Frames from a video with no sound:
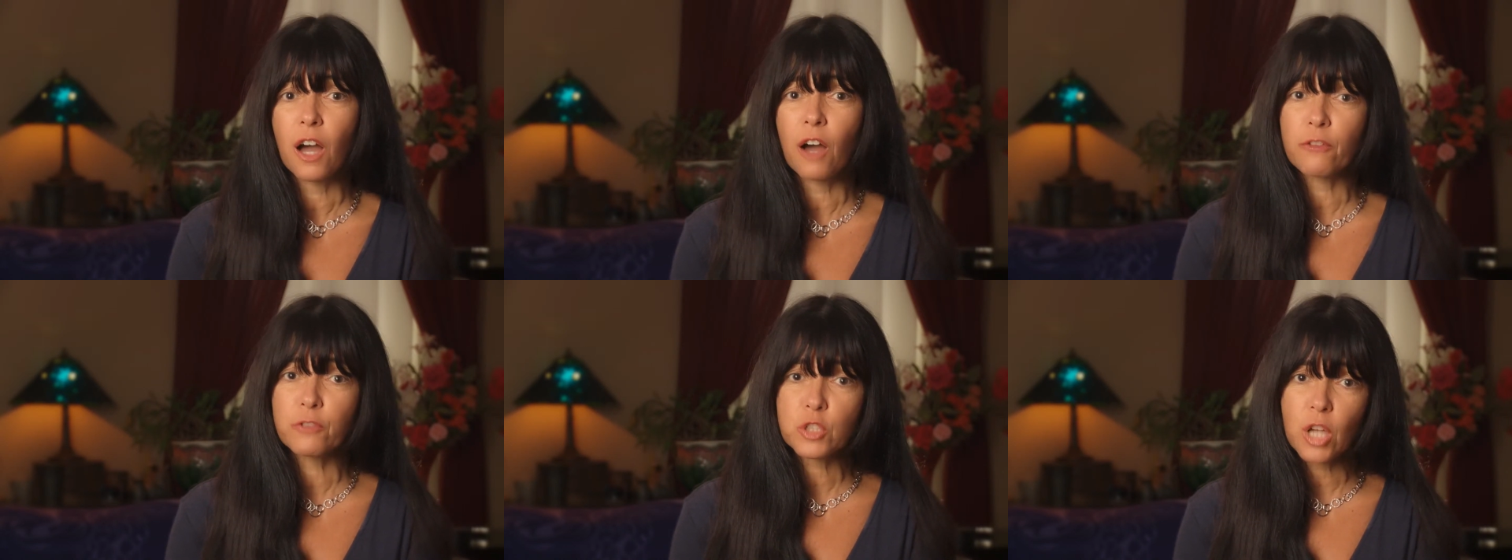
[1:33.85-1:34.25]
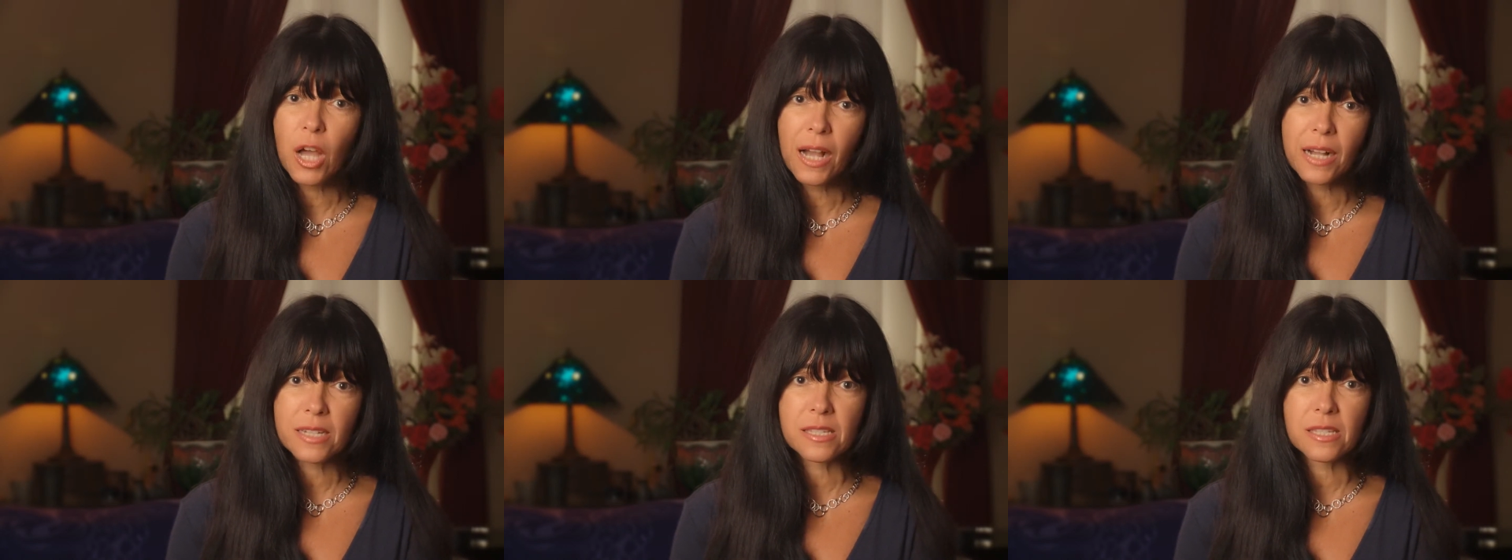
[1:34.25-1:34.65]
of
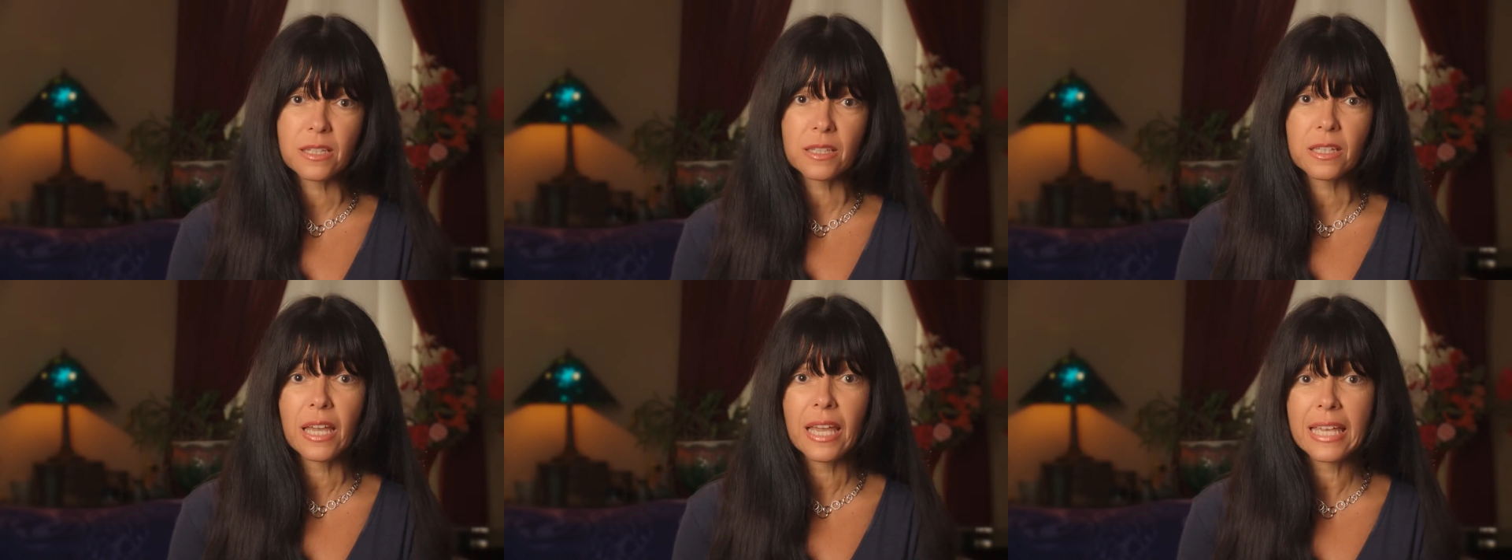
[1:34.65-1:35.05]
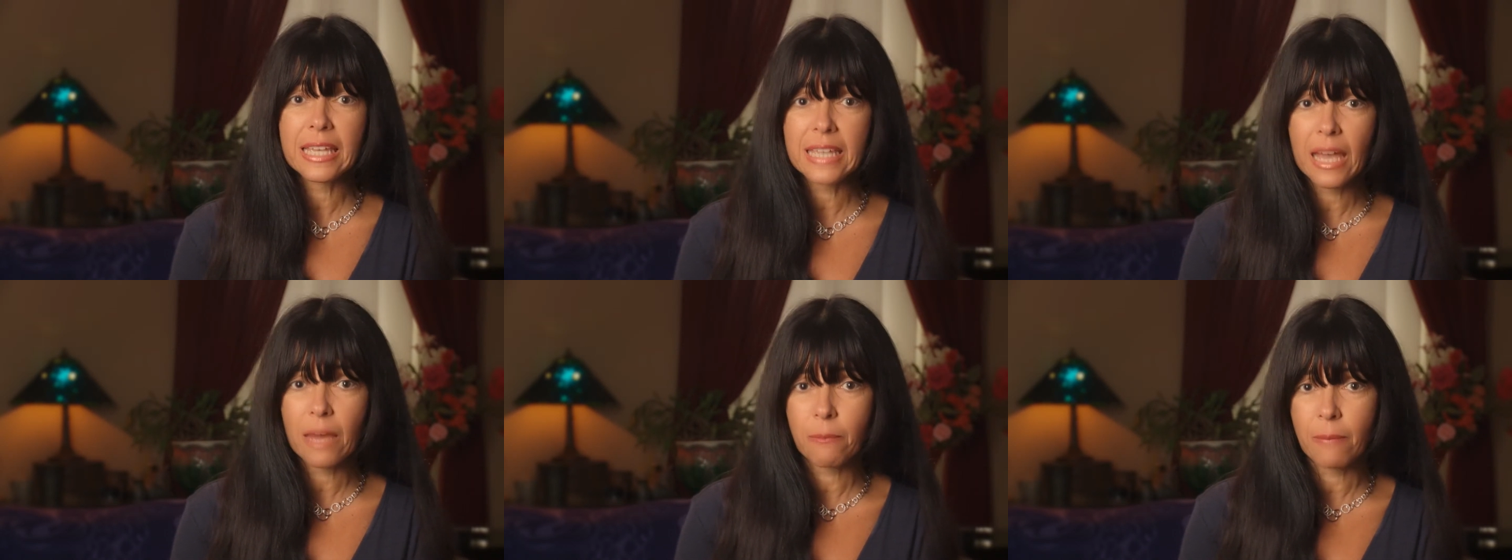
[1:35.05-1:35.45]
toxic
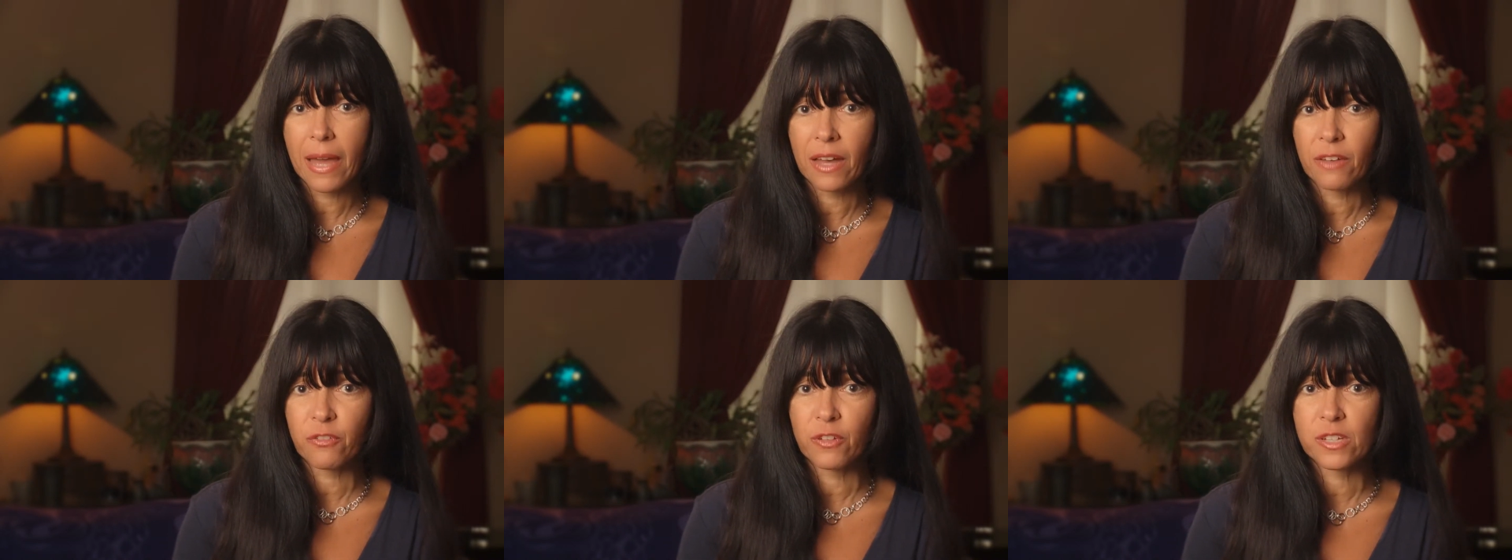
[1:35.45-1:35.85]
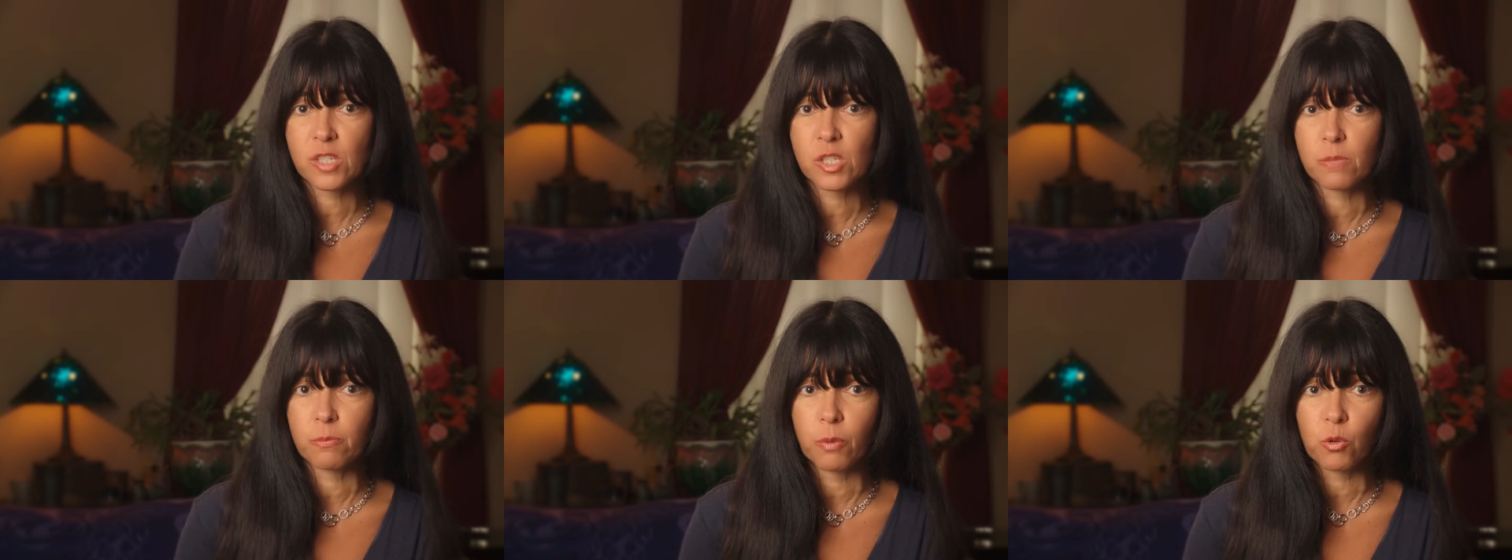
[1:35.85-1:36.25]
EMF
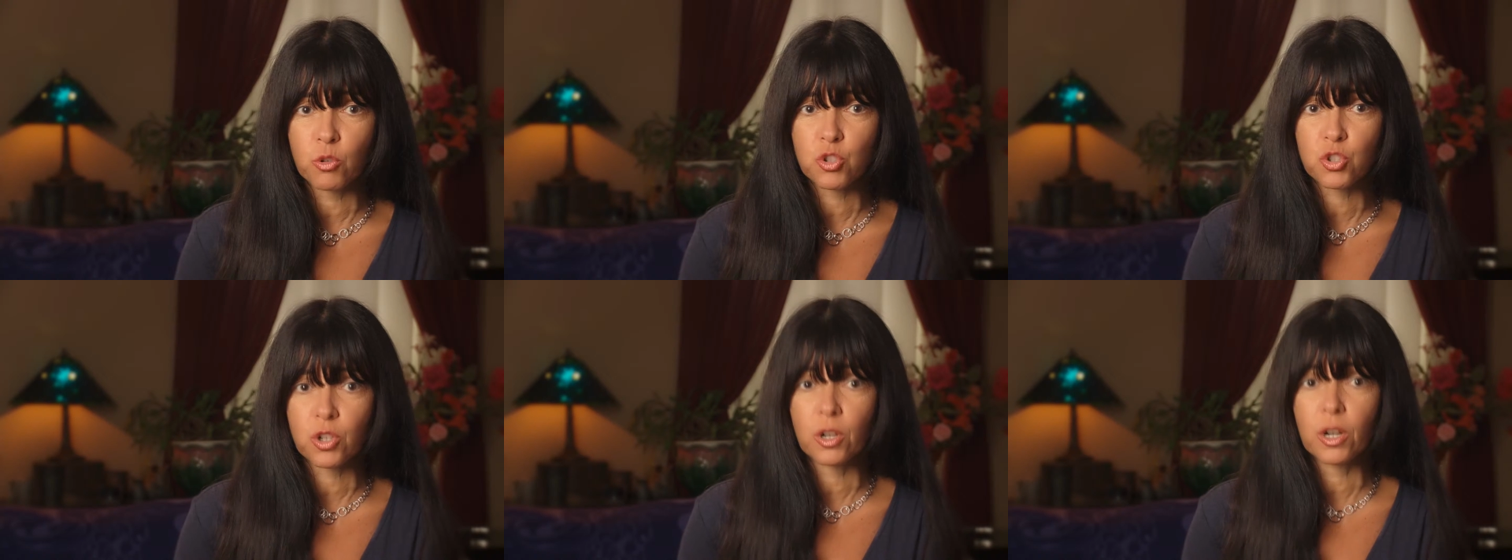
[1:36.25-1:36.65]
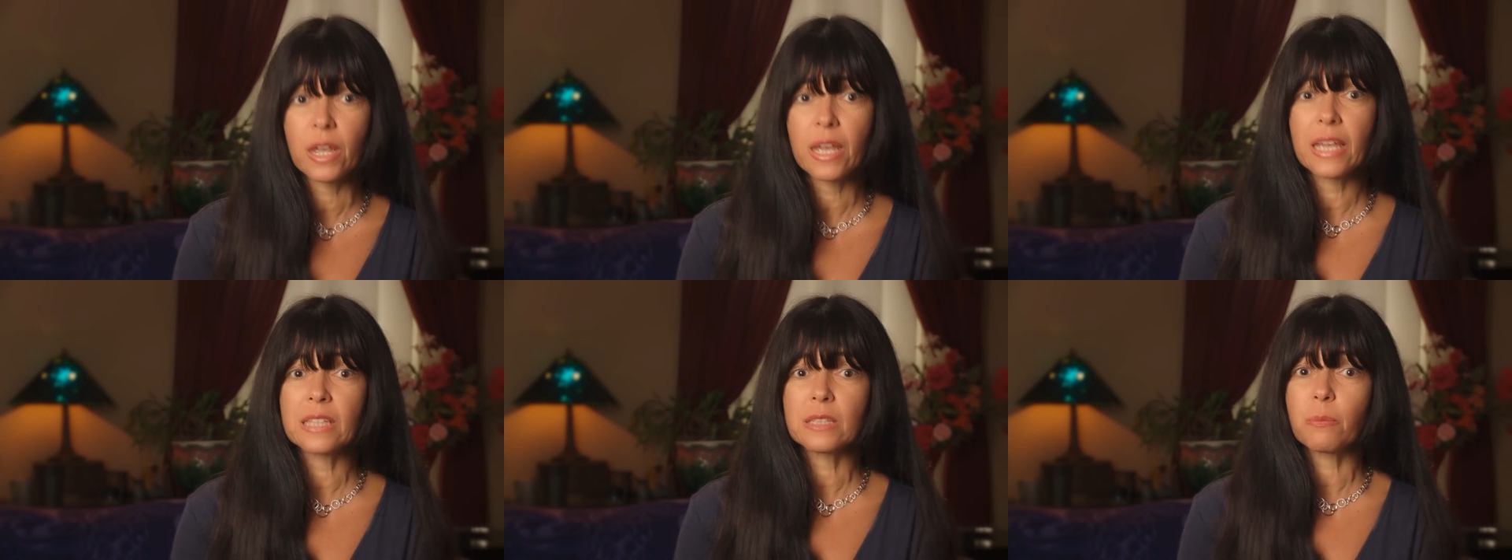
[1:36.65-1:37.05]
exposure
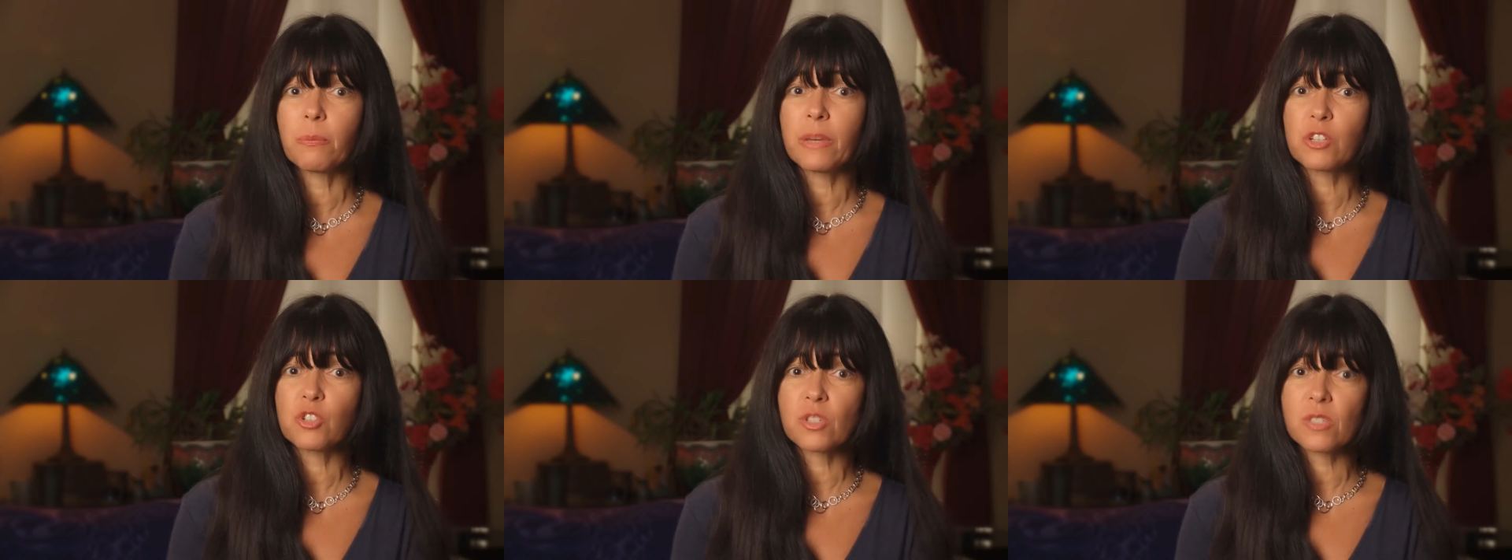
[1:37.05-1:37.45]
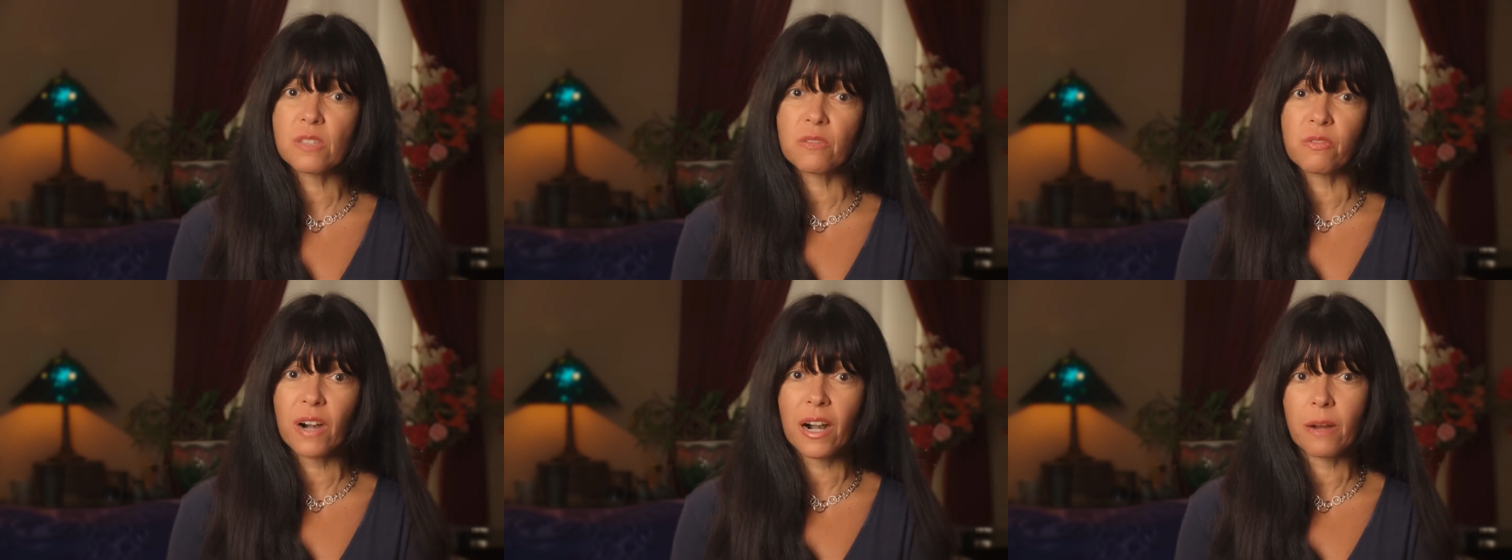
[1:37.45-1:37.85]
in the patient's
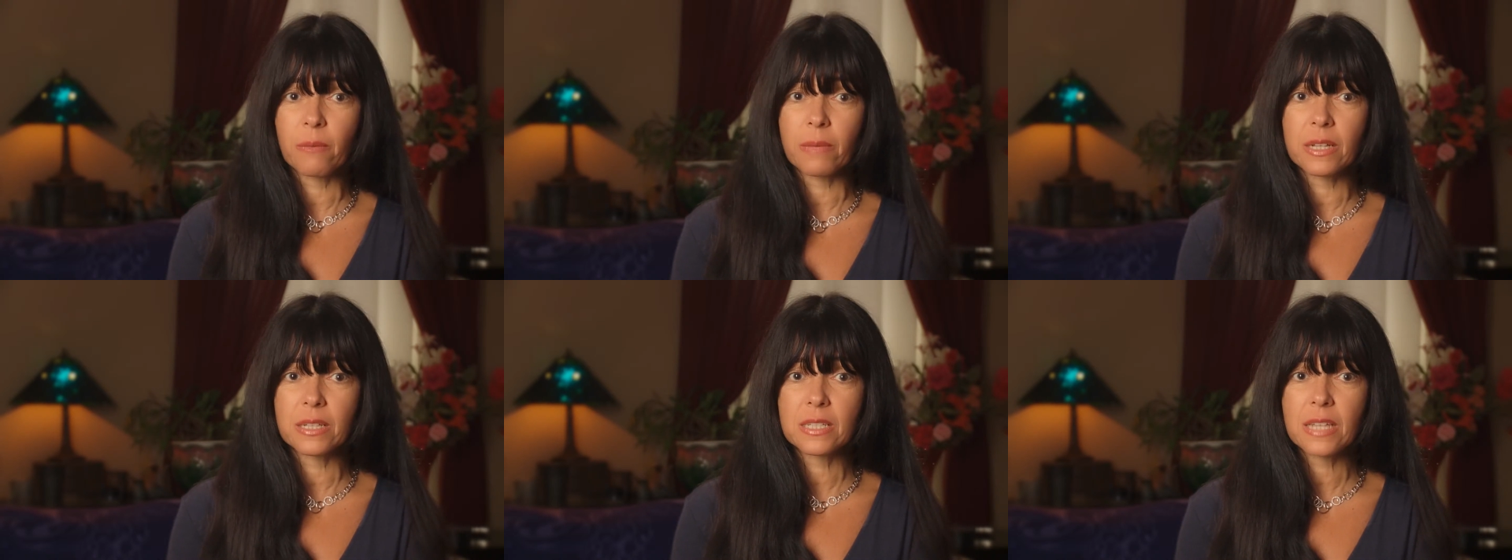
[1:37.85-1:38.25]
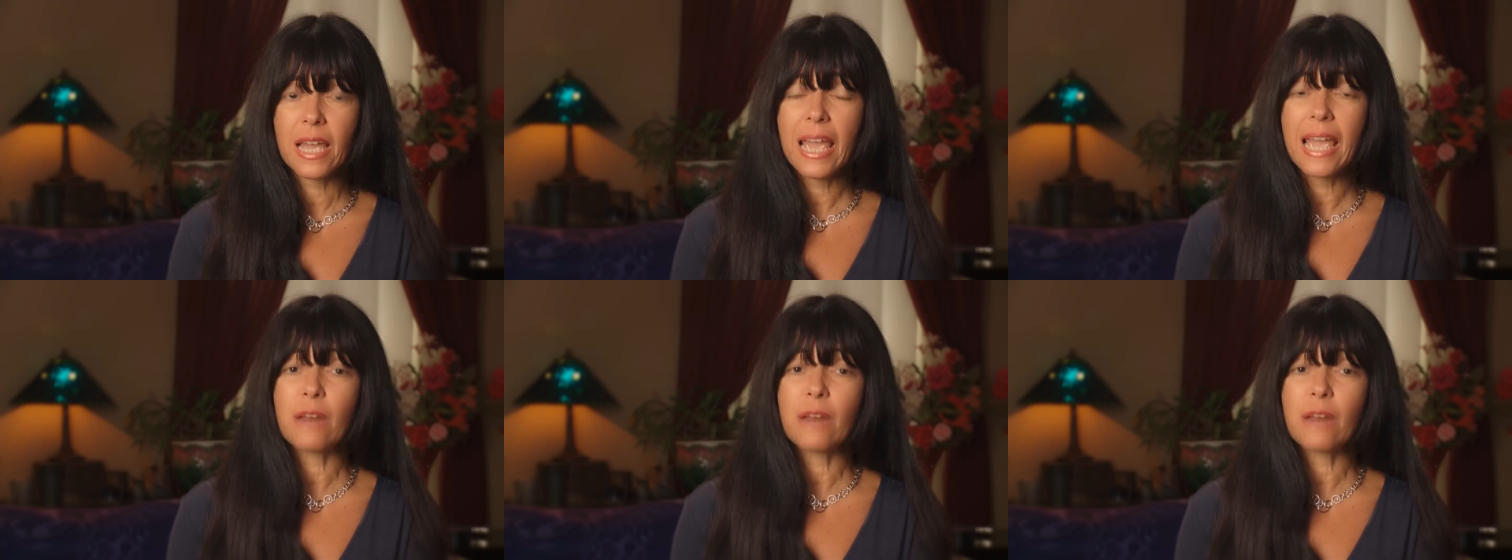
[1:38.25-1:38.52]
environment.